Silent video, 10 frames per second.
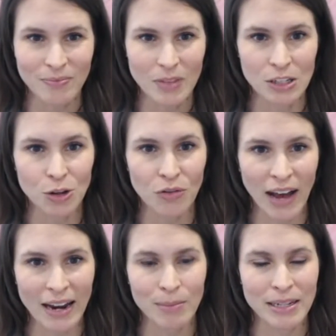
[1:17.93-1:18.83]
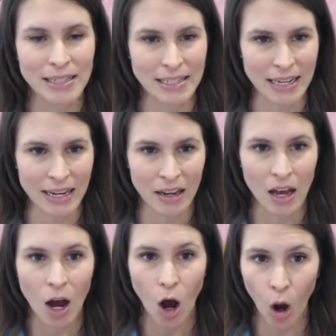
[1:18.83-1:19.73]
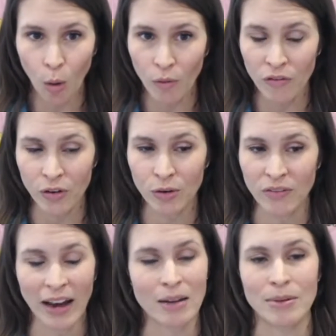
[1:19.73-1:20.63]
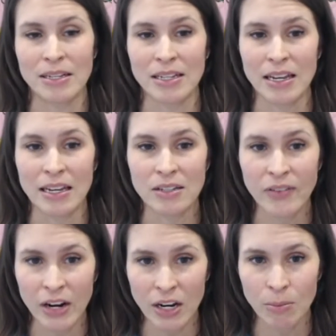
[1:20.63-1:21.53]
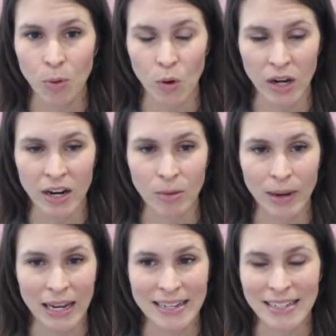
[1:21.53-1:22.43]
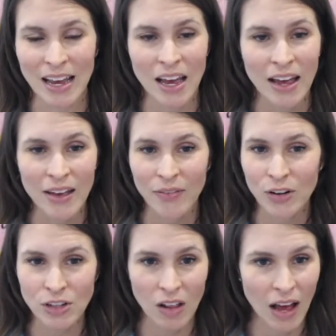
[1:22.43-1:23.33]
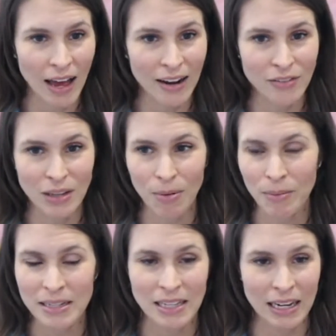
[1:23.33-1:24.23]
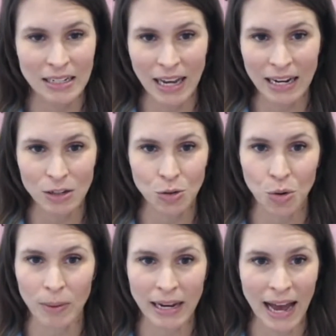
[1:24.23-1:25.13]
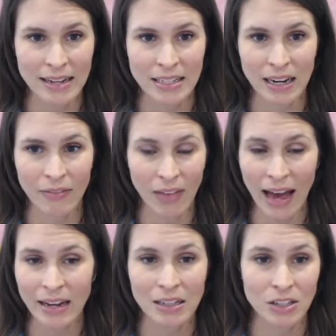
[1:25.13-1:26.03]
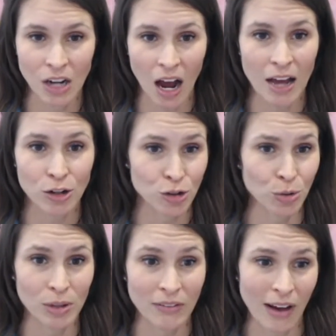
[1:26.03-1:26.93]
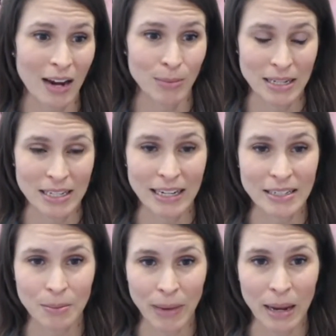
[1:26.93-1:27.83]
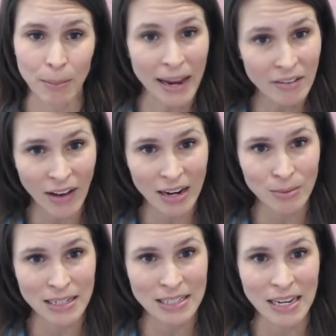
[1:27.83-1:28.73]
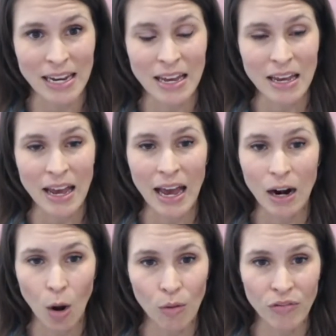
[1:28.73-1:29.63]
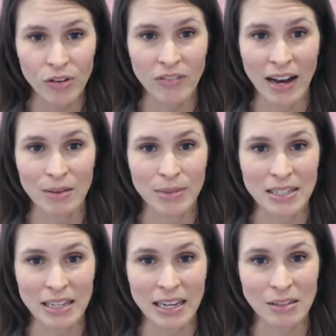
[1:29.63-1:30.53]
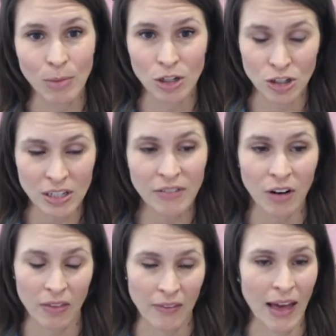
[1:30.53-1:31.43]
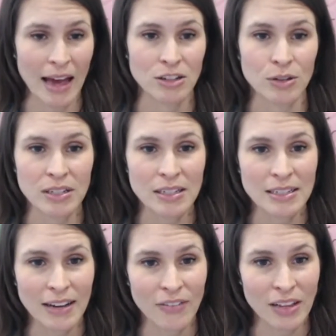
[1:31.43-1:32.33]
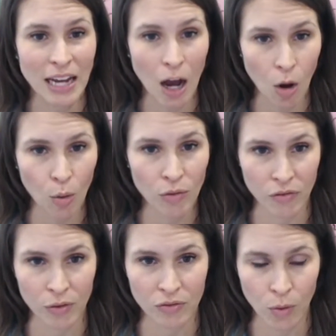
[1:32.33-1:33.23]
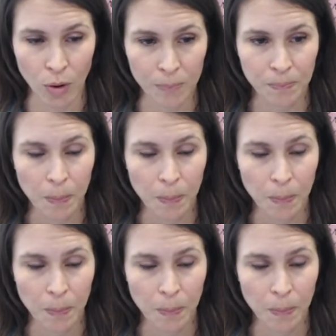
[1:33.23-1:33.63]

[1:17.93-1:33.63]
So vitamin C, whole food vitamin C is very important here because there's a lot of supplements that contain ascorbic acid, and that is not truly vitamin C. It's a man-made vitamin C, and whole food vitamin C is much different than that. So this is definitely a whole food form.